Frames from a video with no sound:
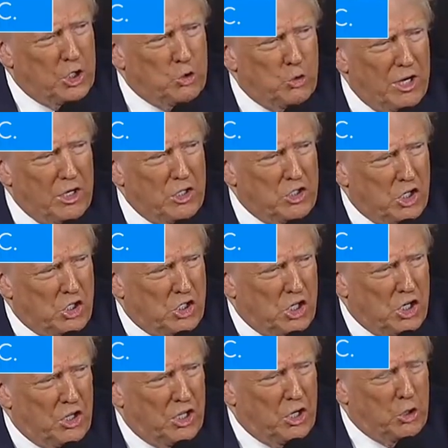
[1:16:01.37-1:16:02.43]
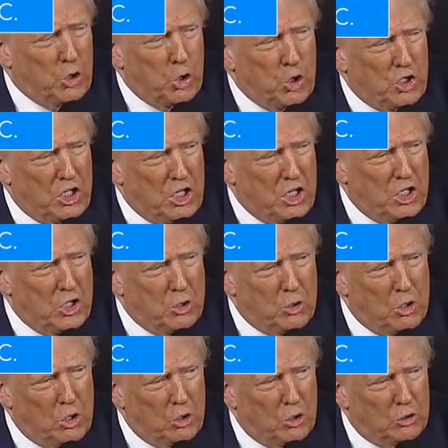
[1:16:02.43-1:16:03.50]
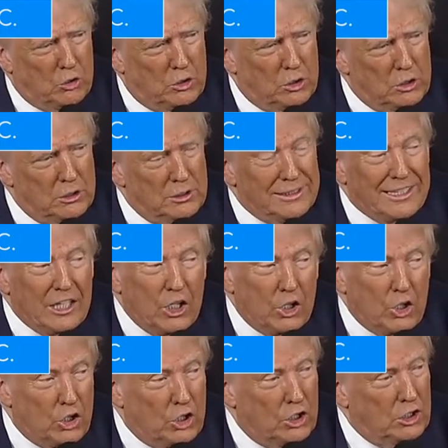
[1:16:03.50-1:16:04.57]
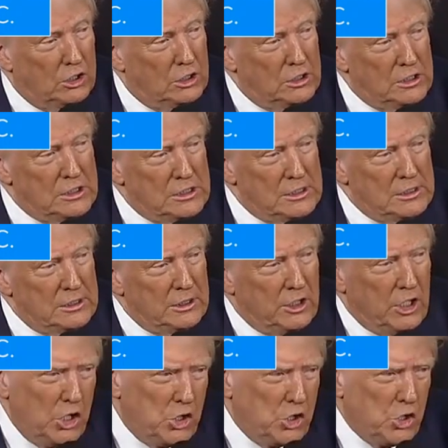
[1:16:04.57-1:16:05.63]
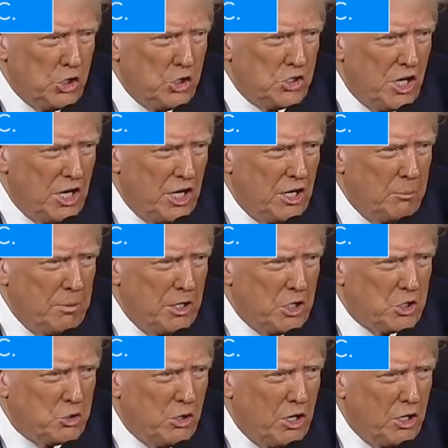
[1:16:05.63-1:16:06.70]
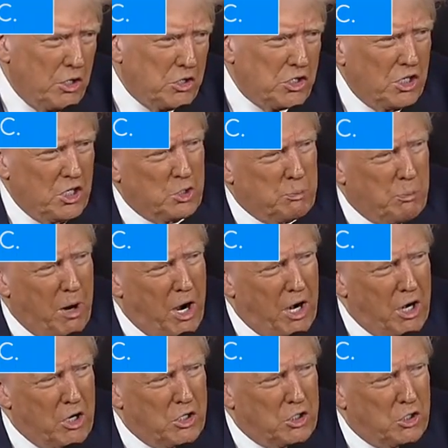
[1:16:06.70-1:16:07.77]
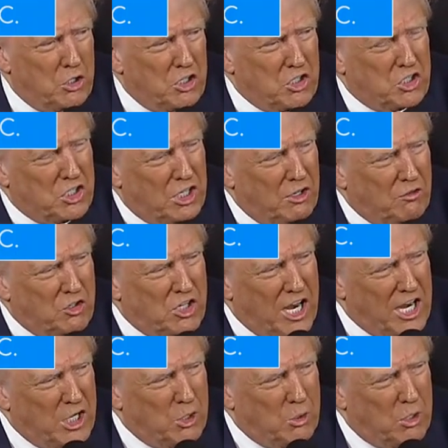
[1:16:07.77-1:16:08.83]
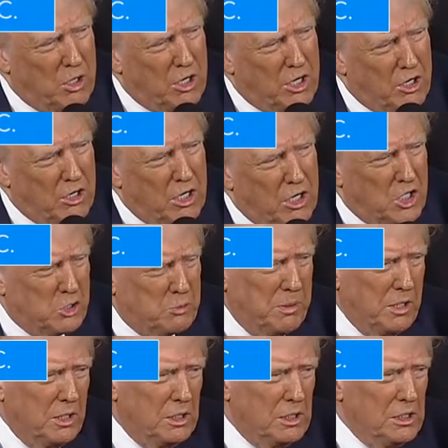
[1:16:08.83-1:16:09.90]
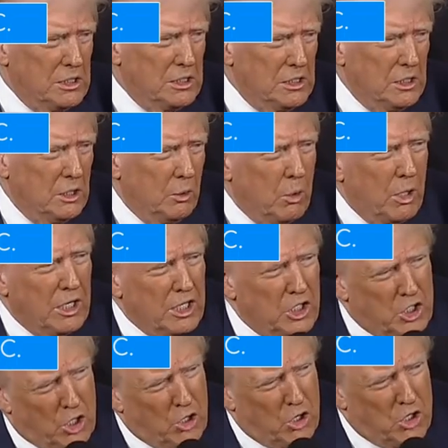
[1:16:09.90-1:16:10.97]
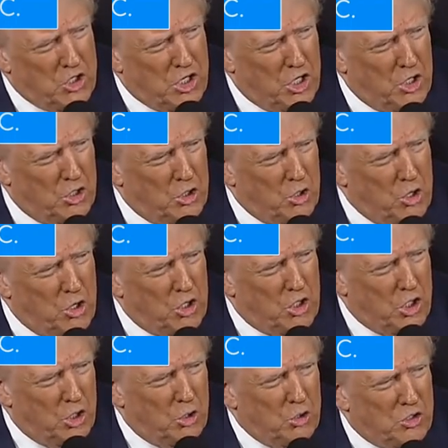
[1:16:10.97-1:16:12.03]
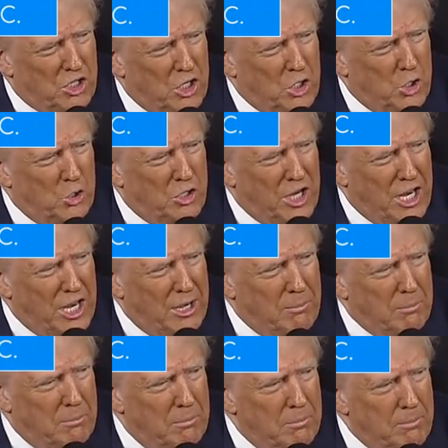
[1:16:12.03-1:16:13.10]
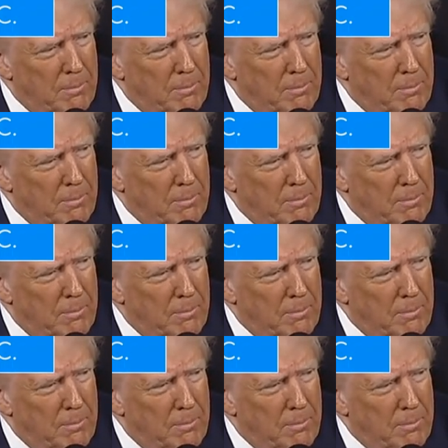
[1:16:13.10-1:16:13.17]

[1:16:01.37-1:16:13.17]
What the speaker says: transitioned their 13-year-old little girl. Teachers and administrators conspired to deceive January and her husband while encouraging her daughter to use a new name